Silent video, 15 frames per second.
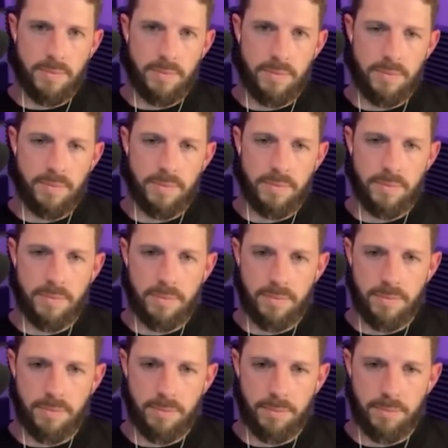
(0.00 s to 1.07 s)

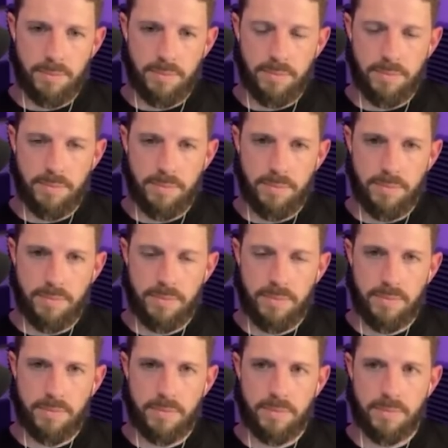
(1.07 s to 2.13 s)

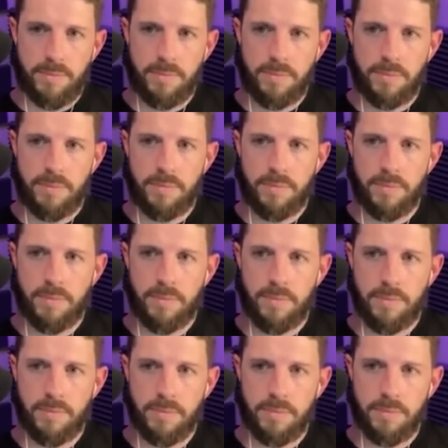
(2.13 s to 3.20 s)

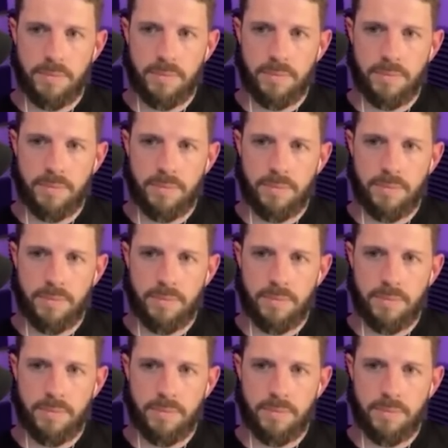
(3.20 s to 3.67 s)
This person isn't speaking.